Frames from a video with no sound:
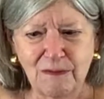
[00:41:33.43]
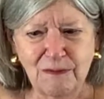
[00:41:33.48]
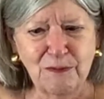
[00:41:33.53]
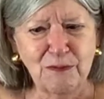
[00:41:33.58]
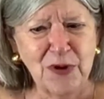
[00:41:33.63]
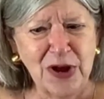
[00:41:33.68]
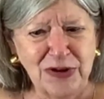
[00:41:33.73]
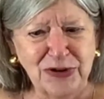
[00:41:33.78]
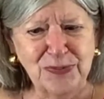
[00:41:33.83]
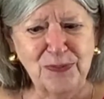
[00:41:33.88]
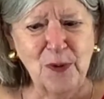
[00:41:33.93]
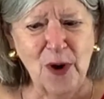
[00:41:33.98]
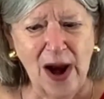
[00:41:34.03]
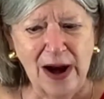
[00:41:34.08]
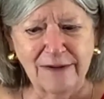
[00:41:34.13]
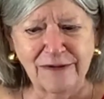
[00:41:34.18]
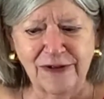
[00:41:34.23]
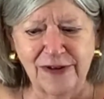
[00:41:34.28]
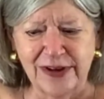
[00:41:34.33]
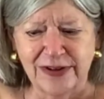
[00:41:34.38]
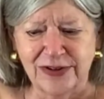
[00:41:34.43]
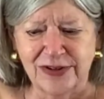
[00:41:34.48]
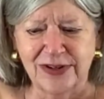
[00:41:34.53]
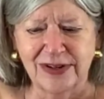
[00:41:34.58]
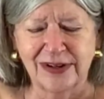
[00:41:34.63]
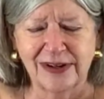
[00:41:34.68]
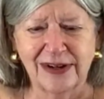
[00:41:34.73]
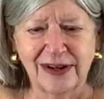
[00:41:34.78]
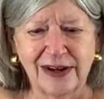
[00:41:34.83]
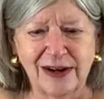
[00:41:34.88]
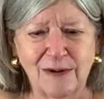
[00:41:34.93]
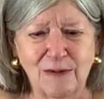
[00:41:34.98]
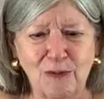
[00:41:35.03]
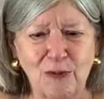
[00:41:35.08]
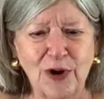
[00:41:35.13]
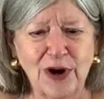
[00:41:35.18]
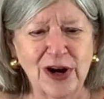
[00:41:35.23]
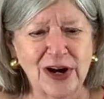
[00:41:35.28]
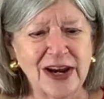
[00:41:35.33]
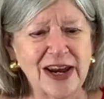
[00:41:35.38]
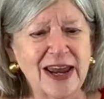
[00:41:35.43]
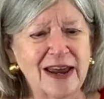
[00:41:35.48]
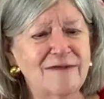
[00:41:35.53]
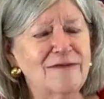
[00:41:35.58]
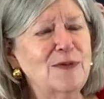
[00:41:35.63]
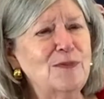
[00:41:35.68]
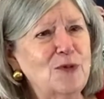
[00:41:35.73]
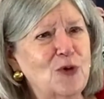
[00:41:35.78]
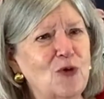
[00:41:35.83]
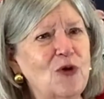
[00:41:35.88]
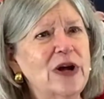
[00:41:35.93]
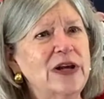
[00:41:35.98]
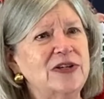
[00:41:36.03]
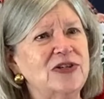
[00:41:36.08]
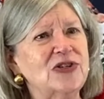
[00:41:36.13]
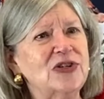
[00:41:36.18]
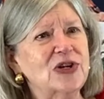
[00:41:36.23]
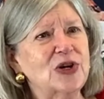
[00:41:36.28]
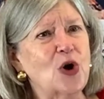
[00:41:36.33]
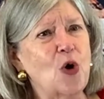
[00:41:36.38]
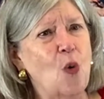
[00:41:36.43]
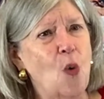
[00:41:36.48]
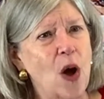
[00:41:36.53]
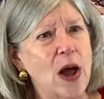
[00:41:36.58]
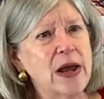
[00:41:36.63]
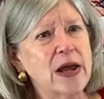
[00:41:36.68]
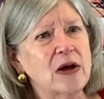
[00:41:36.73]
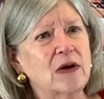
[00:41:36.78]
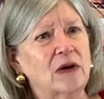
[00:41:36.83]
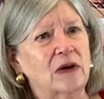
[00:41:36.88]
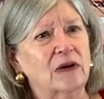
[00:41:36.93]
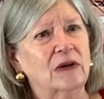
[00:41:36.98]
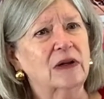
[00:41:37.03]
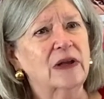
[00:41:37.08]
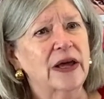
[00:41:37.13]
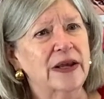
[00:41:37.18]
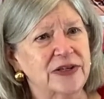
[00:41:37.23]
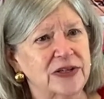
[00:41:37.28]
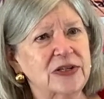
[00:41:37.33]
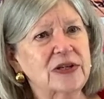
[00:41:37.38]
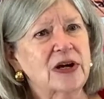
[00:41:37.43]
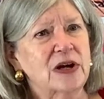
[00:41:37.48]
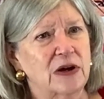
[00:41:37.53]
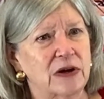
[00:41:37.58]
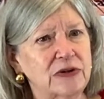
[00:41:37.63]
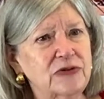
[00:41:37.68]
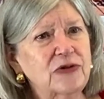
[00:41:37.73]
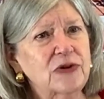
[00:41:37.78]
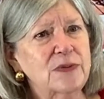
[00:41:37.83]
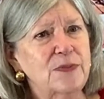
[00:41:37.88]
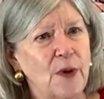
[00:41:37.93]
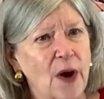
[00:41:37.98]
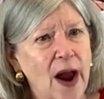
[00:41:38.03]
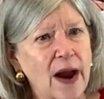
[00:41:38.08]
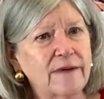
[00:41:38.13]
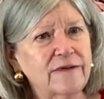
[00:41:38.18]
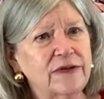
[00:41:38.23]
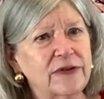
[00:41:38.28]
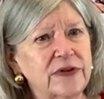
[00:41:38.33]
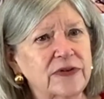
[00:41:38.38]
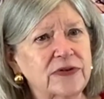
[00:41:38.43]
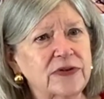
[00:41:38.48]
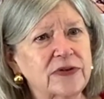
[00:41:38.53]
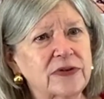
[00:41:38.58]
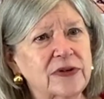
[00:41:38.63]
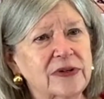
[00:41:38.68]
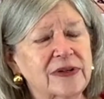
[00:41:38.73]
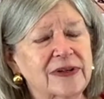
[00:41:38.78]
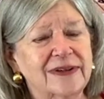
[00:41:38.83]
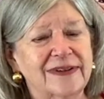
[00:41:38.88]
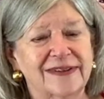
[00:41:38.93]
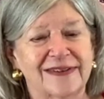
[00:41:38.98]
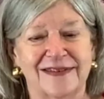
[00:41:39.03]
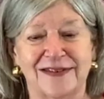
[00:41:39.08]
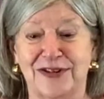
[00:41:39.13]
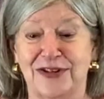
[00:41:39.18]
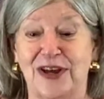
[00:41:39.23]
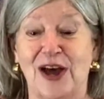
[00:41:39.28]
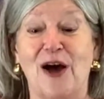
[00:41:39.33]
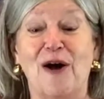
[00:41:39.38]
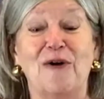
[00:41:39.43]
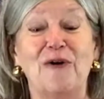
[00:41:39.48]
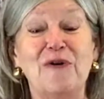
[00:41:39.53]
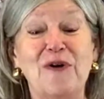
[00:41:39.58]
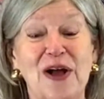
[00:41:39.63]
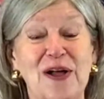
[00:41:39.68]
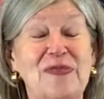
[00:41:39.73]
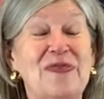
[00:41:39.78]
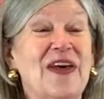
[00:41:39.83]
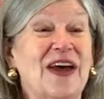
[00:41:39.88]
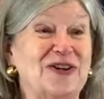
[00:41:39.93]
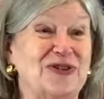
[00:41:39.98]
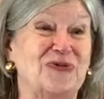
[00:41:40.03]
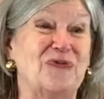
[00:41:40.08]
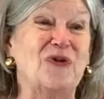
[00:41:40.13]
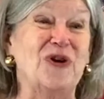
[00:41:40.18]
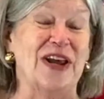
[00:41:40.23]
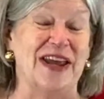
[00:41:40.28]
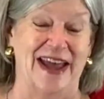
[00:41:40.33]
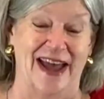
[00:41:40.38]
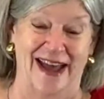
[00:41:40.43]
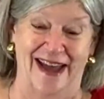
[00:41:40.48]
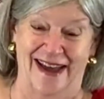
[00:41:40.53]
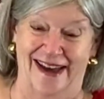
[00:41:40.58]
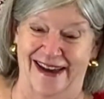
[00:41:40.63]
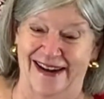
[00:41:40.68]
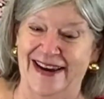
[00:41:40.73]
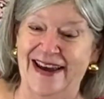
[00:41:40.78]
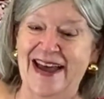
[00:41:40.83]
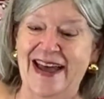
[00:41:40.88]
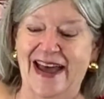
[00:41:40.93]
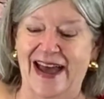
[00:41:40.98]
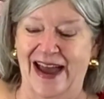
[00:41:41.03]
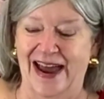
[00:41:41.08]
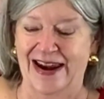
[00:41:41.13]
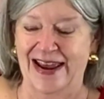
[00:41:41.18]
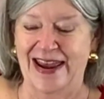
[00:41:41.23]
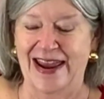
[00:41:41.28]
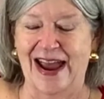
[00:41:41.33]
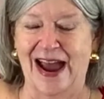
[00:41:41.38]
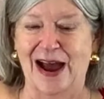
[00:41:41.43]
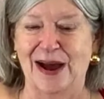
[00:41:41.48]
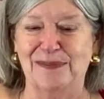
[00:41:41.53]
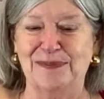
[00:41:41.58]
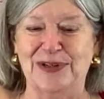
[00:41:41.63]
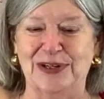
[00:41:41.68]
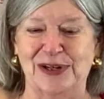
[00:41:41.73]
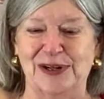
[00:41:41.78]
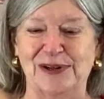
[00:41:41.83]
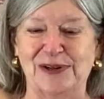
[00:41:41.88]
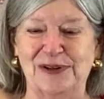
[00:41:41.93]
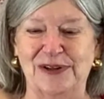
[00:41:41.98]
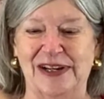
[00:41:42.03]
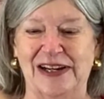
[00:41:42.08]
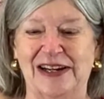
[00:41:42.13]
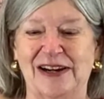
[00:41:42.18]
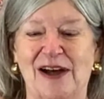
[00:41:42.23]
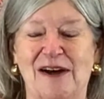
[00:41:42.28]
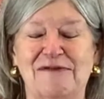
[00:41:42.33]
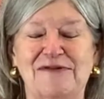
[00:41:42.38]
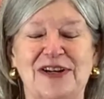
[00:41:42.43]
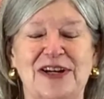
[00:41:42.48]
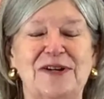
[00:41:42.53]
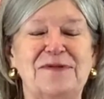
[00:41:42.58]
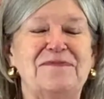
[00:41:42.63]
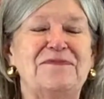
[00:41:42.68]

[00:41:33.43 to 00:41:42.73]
It's breakfast. We're going to give him grits and quail. That's a country breakfast." So that's what he had, and he absolutely loved it.